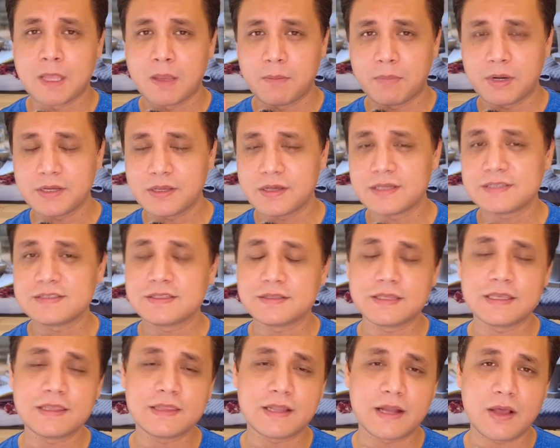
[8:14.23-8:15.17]
But here's the
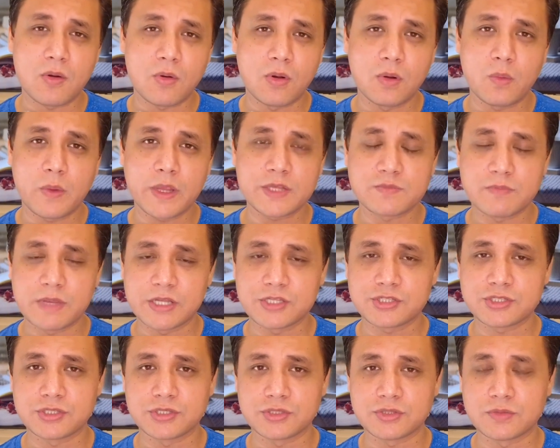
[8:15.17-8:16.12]
thing that I always
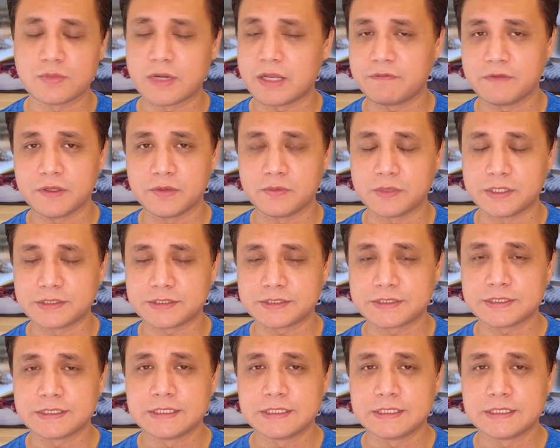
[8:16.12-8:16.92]
mention to my viewers.